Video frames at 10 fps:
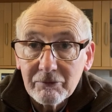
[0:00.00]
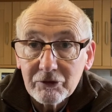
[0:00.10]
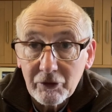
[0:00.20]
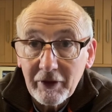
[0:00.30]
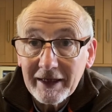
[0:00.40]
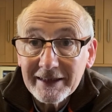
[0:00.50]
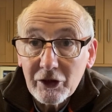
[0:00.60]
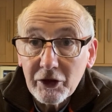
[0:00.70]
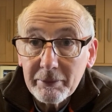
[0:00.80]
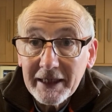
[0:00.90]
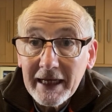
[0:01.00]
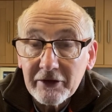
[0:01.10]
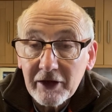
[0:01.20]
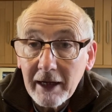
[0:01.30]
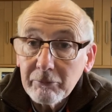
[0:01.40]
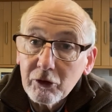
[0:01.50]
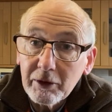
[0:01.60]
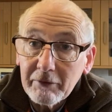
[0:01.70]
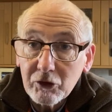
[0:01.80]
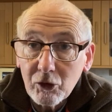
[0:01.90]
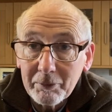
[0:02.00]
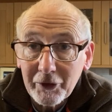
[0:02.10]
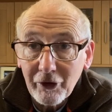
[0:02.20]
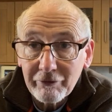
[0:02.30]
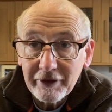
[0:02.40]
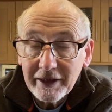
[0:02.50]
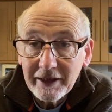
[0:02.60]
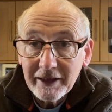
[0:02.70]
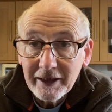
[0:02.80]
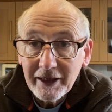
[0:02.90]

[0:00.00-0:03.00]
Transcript: so that is going to be it. I'm going to have a cup of coffee.